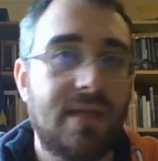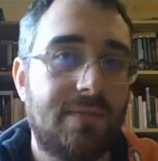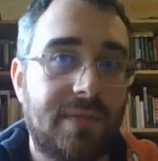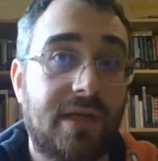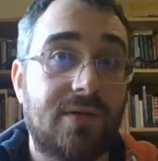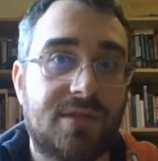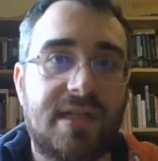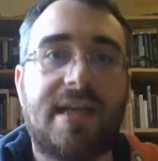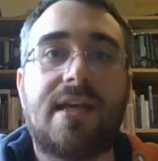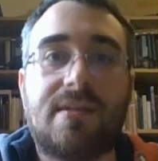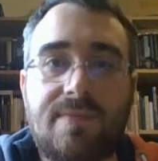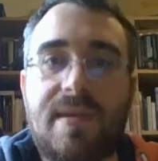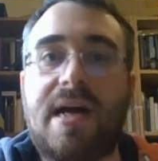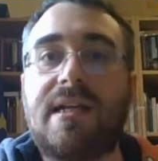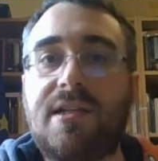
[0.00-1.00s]
because they
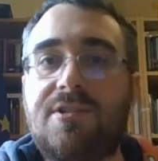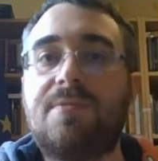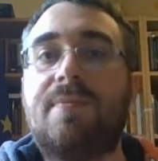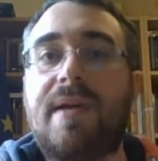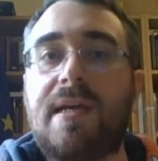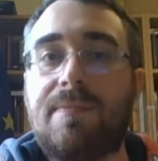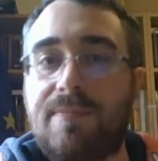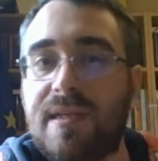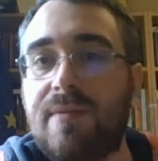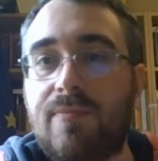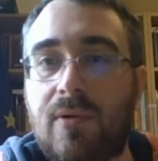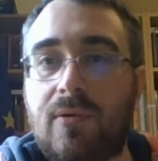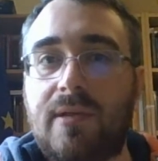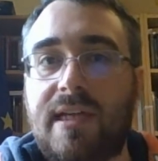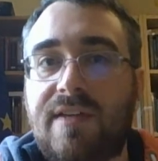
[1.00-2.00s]
had money to pay
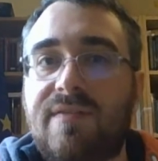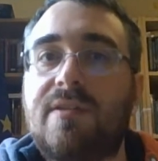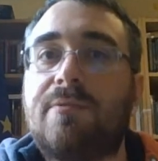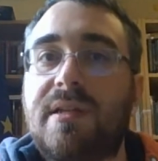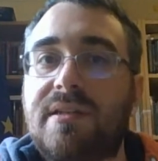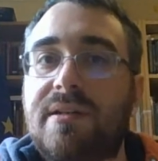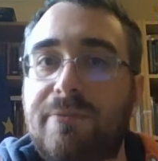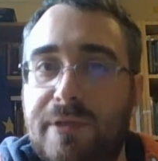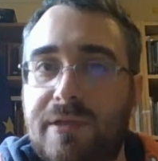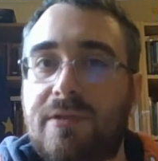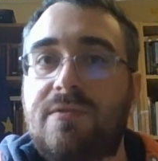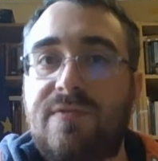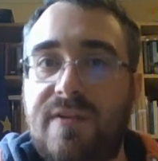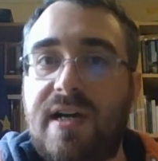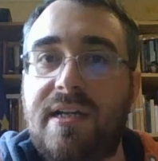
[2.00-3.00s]
people even when they were
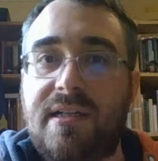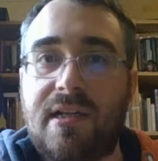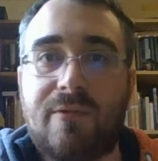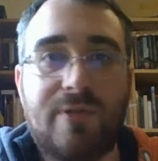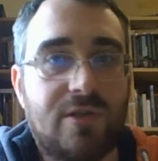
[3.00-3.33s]
not fighting,